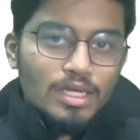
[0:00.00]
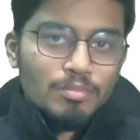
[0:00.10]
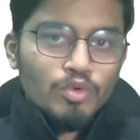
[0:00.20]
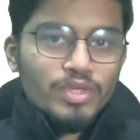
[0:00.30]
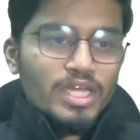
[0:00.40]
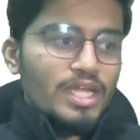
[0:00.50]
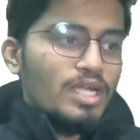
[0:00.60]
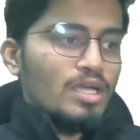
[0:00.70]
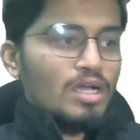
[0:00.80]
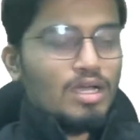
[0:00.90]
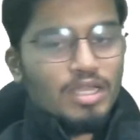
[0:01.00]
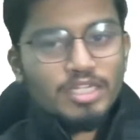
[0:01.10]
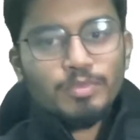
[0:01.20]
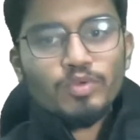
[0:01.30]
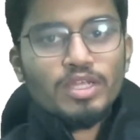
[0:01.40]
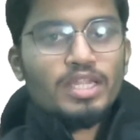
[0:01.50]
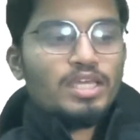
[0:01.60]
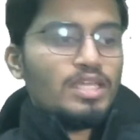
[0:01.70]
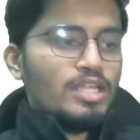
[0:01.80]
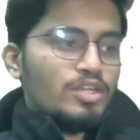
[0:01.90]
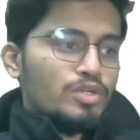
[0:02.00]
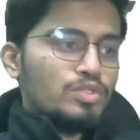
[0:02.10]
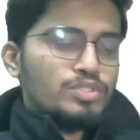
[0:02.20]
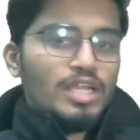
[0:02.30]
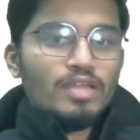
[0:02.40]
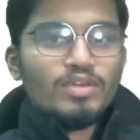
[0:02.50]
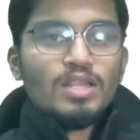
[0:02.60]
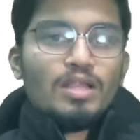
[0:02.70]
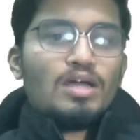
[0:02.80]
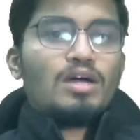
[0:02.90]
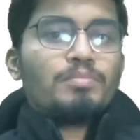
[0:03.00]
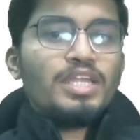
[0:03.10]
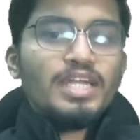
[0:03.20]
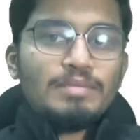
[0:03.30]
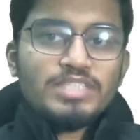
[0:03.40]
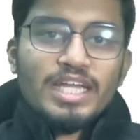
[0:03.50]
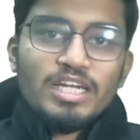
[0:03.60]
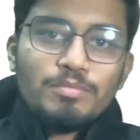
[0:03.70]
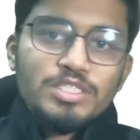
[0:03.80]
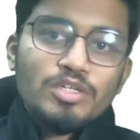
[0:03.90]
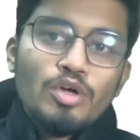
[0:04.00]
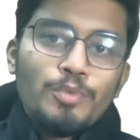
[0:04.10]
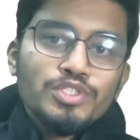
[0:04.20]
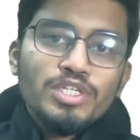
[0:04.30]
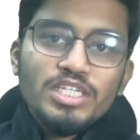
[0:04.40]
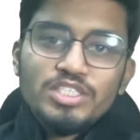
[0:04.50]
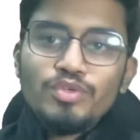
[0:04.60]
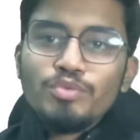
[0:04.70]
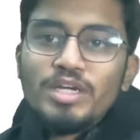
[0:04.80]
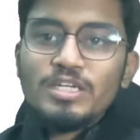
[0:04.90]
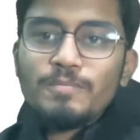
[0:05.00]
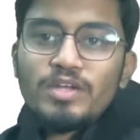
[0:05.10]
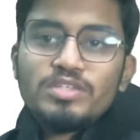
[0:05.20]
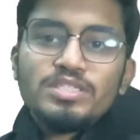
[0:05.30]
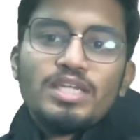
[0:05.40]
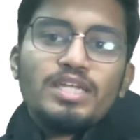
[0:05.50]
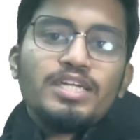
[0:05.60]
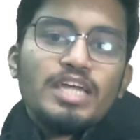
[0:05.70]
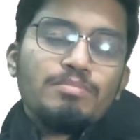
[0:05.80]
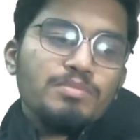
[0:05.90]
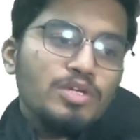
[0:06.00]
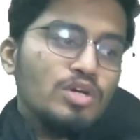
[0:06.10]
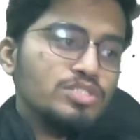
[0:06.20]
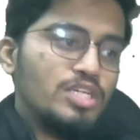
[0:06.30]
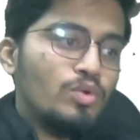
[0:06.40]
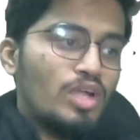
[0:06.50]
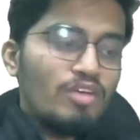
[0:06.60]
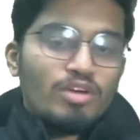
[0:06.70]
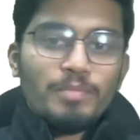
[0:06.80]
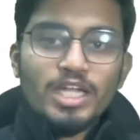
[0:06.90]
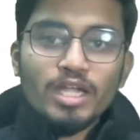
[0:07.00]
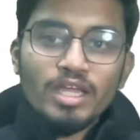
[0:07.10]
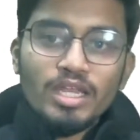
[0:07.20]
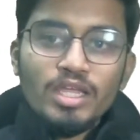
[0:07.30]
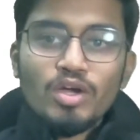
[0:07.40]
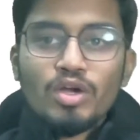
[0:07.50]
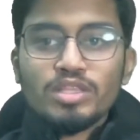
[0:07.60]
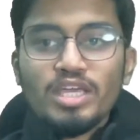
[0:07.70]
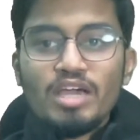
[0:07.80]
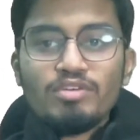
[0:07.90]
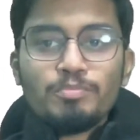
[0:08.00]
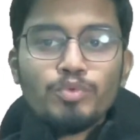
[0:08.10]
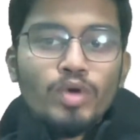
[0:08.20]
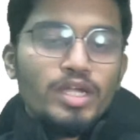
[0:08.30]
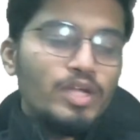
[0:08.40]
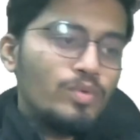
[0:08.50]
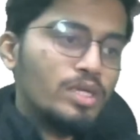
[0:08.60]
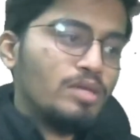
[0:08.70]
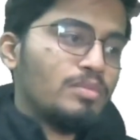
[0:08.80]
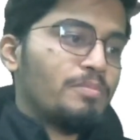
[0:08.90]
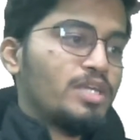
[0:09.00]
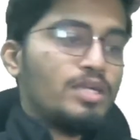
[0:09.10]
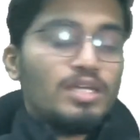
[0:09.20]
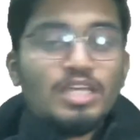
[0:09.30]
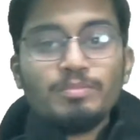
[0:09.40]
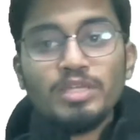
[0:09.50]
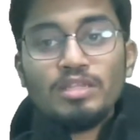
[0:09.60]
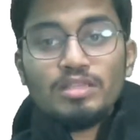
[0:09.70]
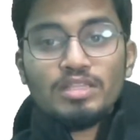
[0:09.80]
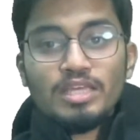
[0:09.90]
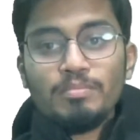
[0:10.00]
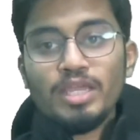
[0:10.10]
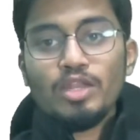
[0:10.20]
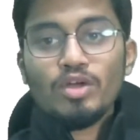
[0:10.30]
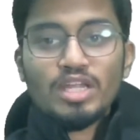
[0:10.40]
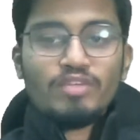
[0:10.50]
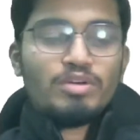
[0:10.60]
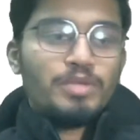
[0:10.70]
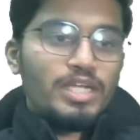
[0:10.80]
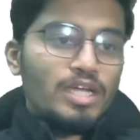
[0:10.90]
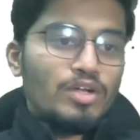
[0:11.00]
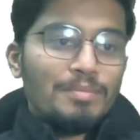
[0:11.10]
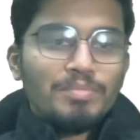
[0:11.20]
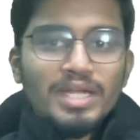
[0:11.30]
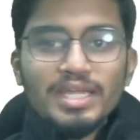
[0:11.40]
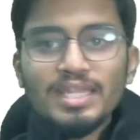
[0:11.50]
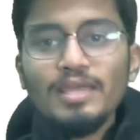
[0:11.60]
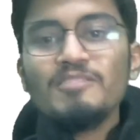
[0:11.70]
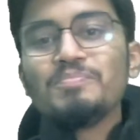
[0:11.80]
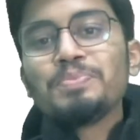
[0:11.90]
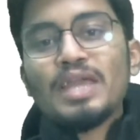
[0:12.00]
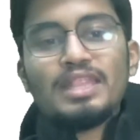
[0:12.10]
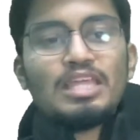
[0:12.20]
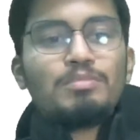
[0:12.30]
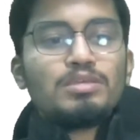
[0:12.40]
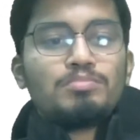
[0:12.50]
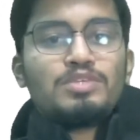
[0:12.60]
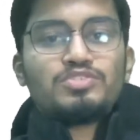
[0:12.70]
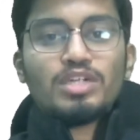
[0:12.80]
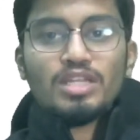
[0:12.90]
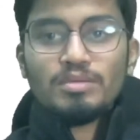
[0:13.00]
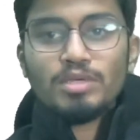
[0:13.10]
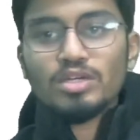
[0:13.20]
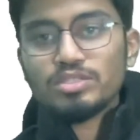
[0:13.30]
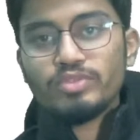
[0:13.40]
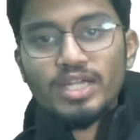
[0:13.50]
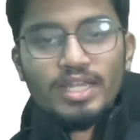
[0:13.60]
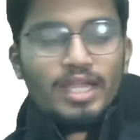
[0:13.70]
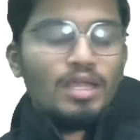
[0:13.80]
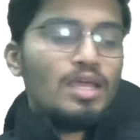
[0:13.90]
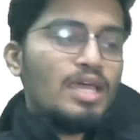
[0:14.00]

Moving ahead, let me quickly introduce Relevel. Many times candidates miss out opportunities due to multiple reasons, and it can be because they don't have a better degree or they have a poor networking. By better degree, I mean they may not have a BTech or MBA degree, and they may be struggling because of that, right?